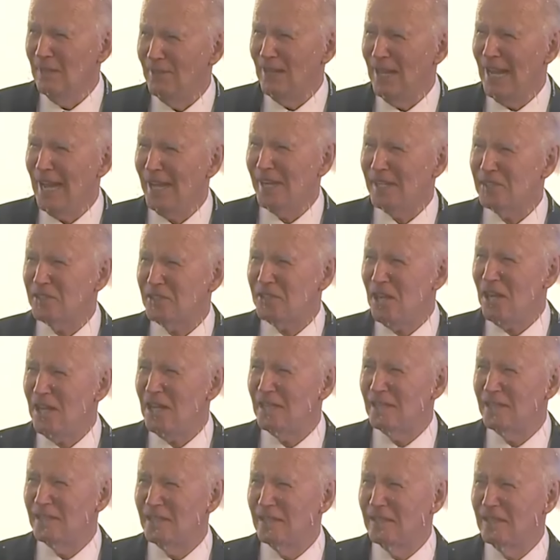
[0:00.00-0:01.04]
They had a
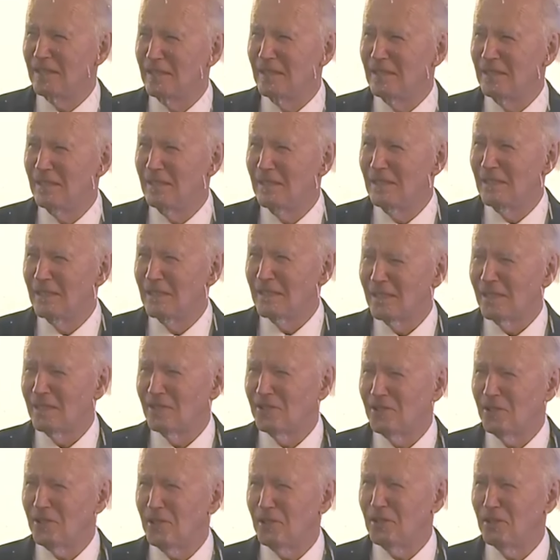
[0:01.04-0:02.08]
son,
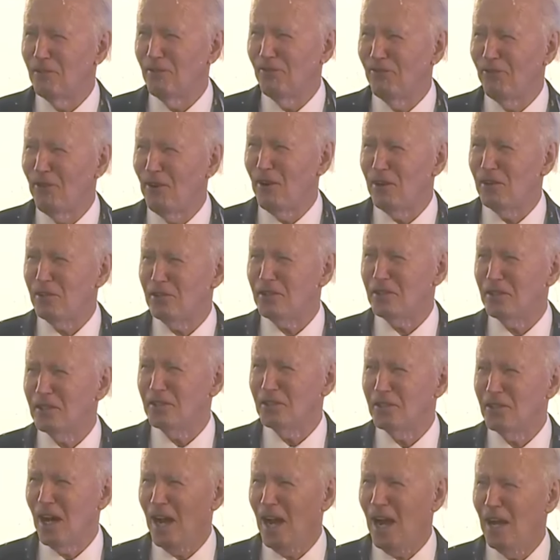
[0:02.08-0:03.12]
considered the first
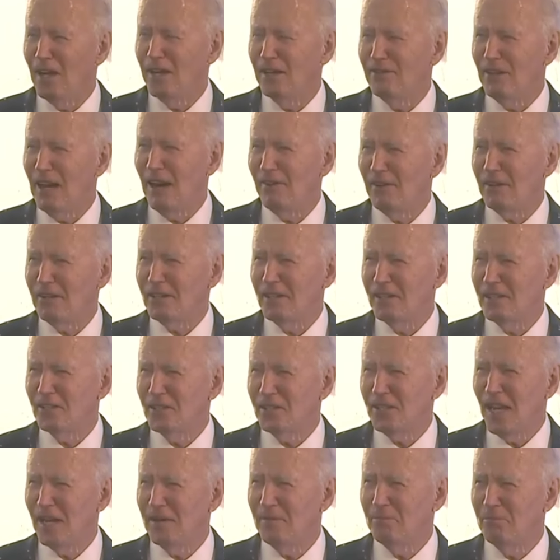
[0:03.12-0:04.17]
child of African
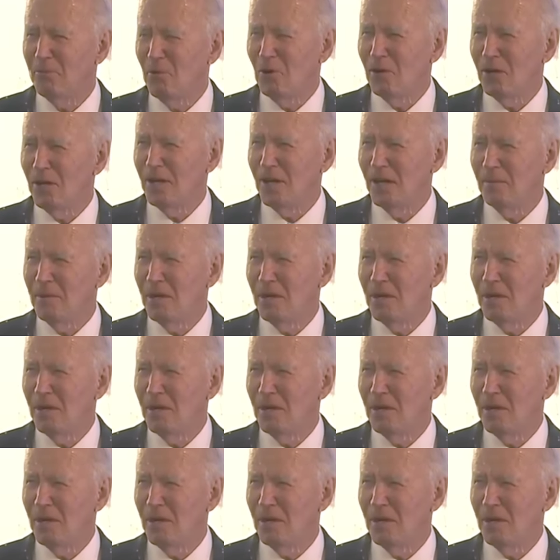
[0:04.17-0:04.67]
descent born in